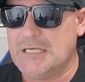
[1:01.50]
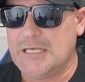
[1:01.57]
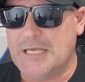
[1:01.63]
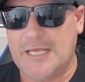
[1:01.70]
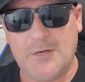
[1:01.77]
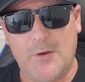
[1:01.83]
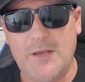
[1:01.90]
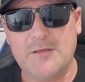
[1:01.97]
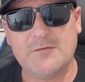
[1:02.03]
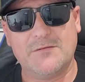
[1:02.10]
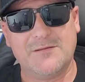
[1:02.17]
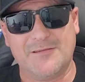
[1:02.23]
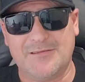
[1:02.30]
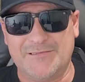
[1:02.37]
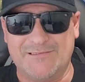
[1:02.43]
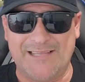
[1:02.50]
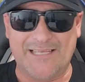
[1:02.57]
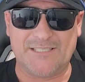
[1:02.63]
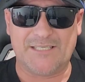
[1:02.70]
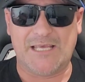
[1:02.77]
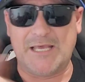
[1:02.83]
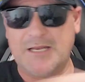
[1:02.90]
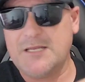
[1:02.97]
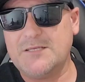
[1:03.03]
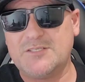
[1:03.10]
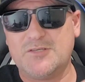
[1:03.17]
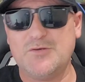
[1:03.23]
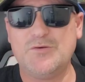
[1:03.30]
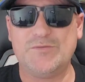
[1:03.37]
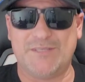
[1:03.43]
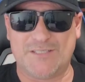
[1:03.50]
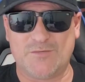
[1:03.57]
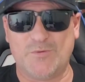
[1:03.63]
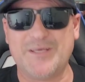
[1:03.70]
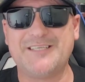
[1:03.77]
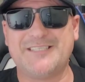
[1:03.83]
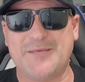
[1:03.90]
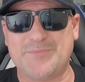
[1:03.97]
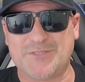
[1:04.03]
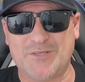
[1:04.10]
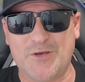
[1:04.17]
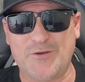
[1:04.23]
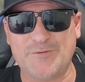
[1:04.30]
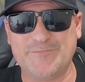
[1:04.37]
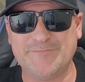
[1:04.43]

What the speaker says: Anyway, let's get into this week's episode.